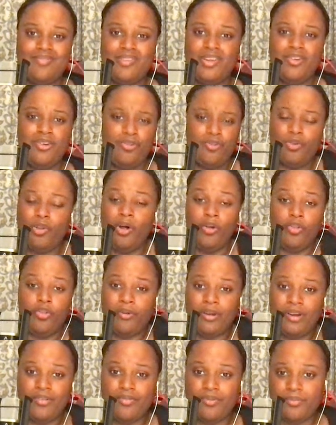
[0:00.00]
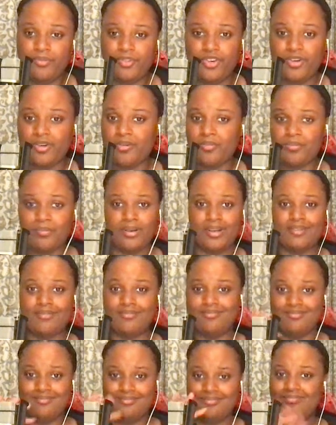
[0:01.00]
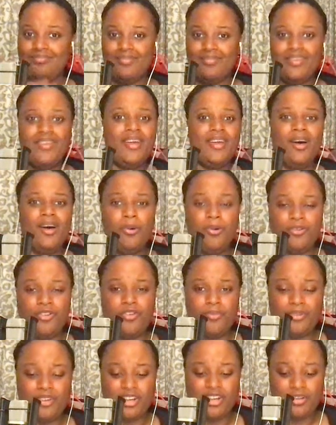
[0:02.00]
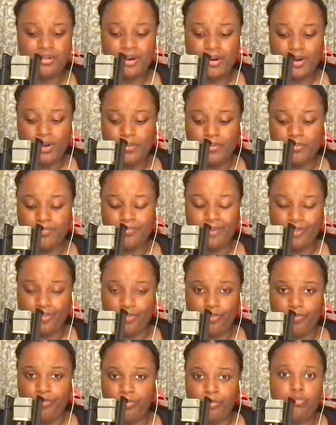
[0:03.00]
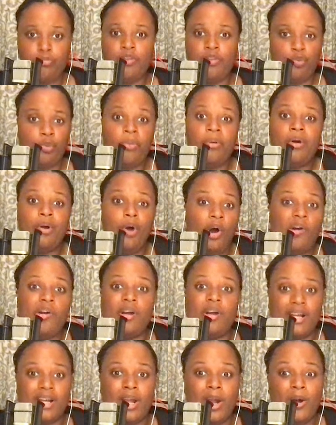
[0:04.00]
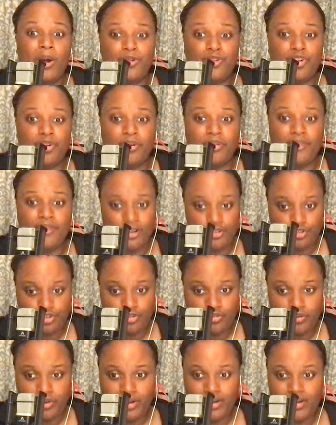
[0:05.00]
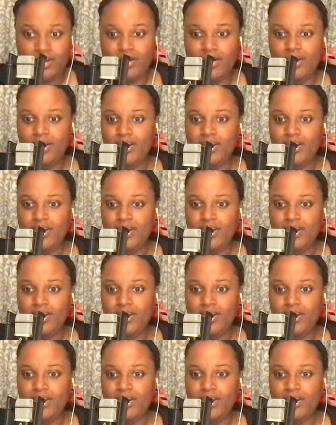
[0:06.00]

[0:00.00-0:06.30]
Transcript: These are all 3 of them too, but I'll always have to take it where I know that's what we're all gonna go to eventually.